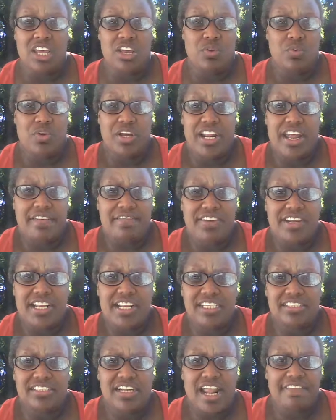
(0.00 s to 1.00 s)
Whatever it
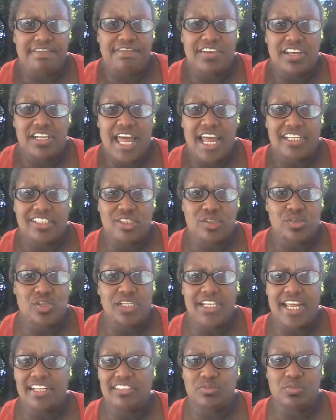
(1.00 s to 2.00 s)
is that I feel like
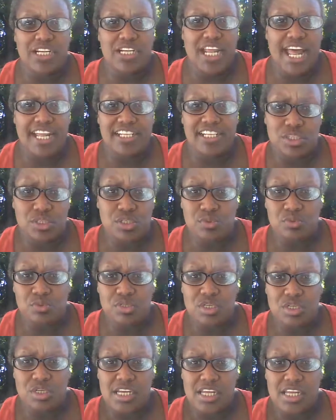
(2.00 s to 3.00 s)
doing, that's what I do
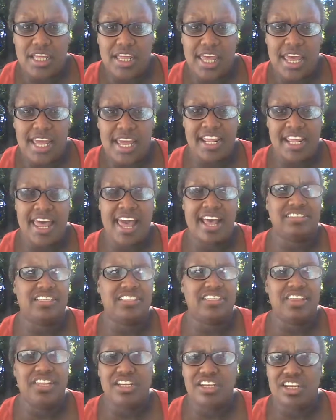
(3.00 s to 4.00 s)
and it has
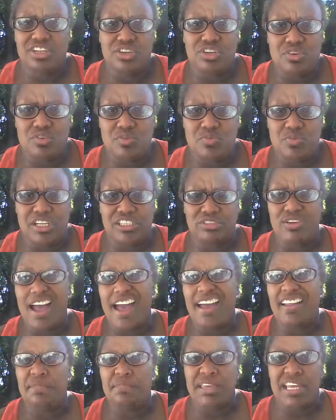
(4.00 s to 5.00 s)
nothing to do with
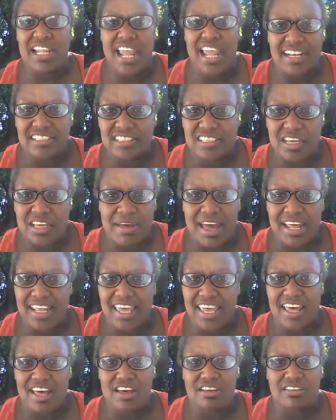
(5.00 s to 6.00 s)
trying to be like
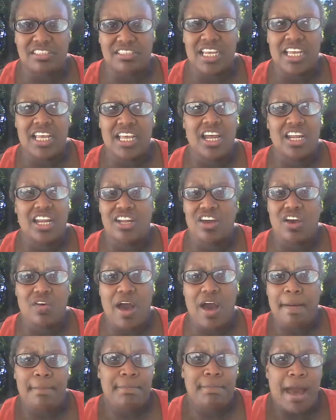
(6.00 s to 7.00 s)
somebody else no
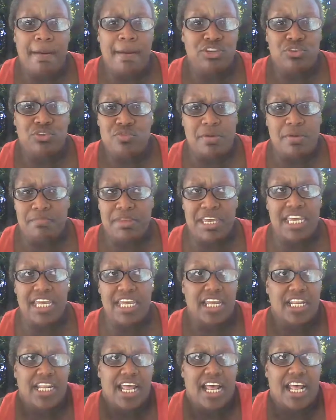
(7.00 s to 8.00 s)
i'm i'm doing
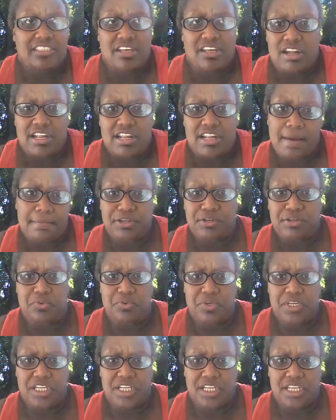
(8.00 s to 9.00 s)
me and that's all i'm
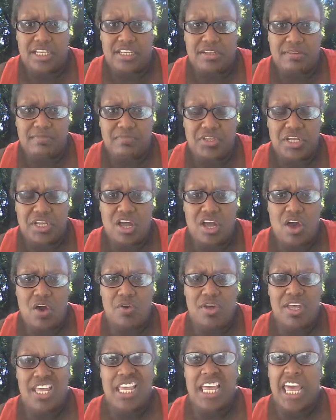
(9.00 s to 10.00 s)
doing you
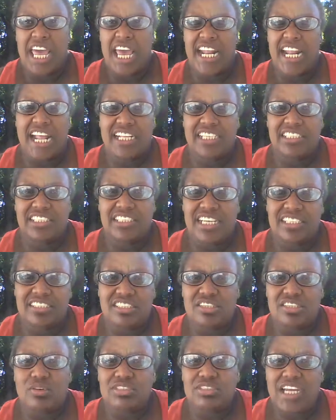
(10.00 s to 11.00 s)
know and i just get
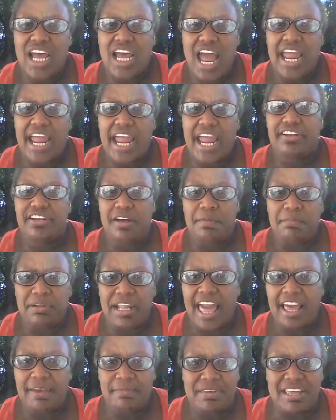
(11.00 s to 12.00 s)
so tired of
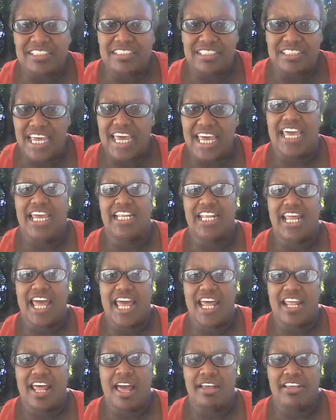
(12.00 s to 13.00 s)
black men saying
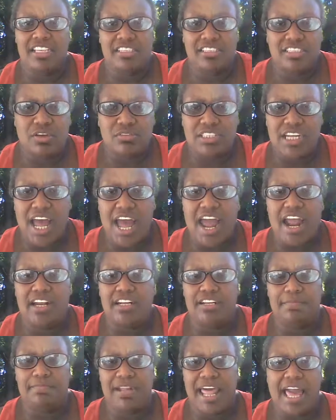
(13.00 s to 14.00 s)
that i get so tired
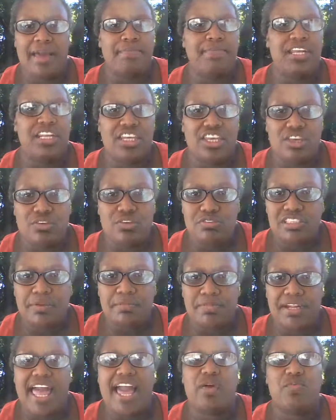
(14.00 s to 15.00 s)
of black men accusing
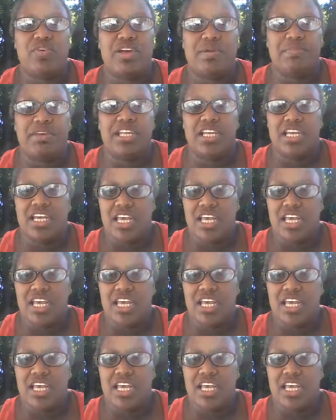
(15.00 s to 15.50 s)
black women